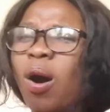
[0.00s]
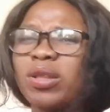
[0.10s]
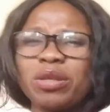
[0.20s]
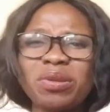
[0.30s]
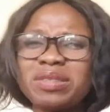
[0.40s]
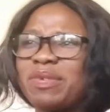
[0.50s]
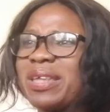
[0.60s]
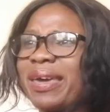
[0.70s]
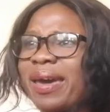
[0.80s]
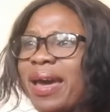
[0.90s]
or they don't
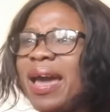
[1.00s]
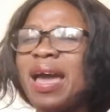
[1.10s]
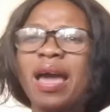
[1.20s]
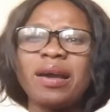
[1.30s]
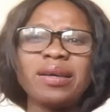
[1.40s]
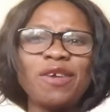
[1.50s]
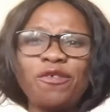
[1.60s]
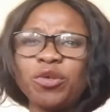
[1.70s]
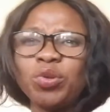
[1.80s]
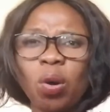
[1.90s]
even care
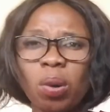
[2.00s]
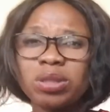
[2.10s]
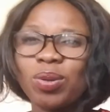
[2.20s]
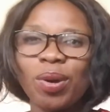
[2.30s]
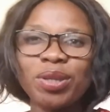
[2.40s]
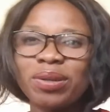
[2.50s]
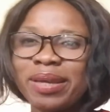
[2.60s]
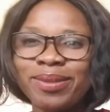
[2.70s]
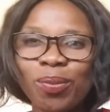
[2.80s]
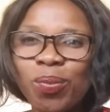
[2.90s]
if you know what's going on
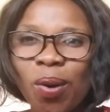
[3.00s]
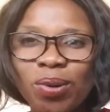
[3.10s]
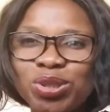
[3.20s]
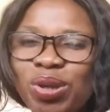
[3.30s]
in the world?